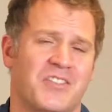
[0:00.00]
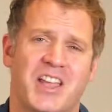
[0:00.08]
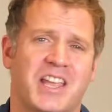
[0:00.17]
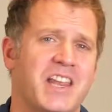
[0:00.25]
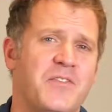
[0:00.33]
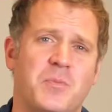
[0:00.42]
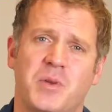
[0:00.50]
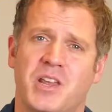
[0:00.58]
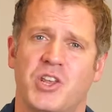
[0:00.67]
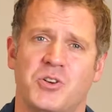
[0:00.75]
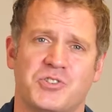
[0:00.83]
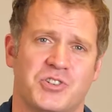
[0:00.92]
They can even be
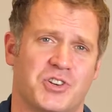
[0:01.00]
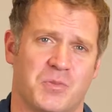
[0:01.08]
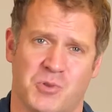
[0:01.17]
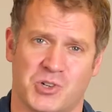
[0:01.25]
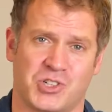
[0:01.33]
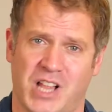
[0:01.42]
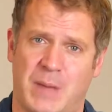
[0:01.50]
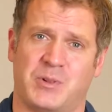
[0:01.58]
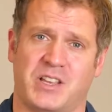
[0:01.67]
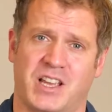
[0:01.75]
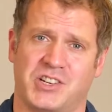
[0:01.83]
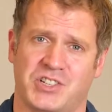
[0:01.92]
used in commercial
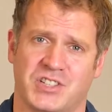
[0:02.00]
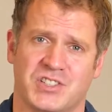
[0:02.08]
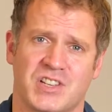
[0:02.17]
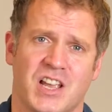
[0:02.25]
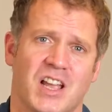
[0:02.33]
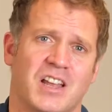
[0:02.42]
applications.